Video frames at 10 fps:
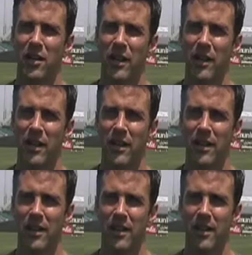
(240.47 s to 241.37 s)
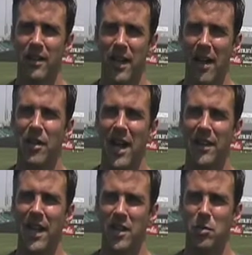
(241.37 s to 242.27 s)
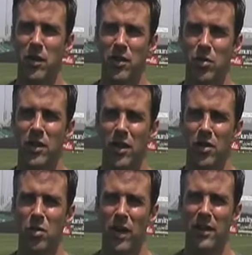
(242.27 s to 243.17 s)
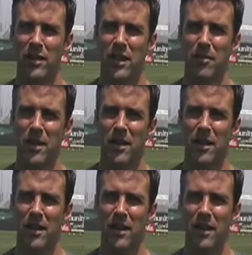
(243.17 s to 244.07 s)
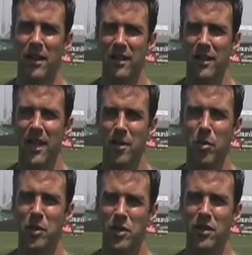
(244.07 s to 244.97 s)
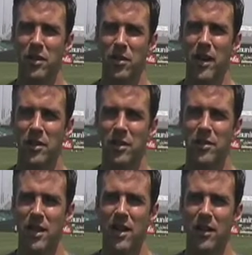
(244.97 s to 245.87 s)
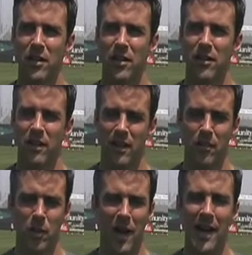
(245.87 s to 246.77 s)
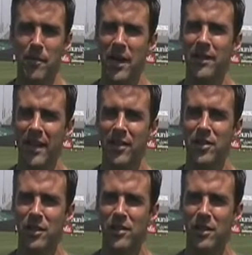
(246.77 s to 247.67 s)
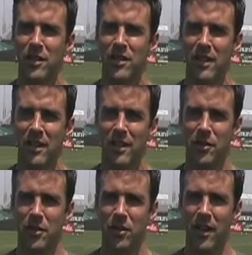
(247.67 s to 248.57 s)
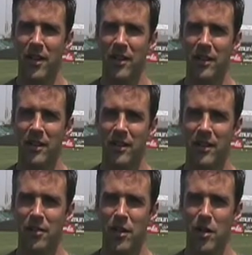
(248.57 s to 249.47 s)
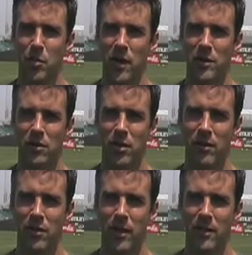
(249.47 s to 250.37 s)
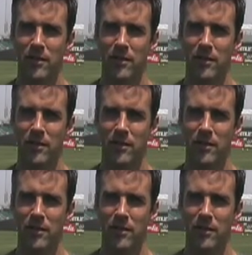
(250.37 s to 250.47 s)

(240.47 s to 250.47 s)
And having had that experience with the under-20 team, kind of pushed in the direction of soccer, and I'm glad I made that decision. It's turned out in a very positive way for me.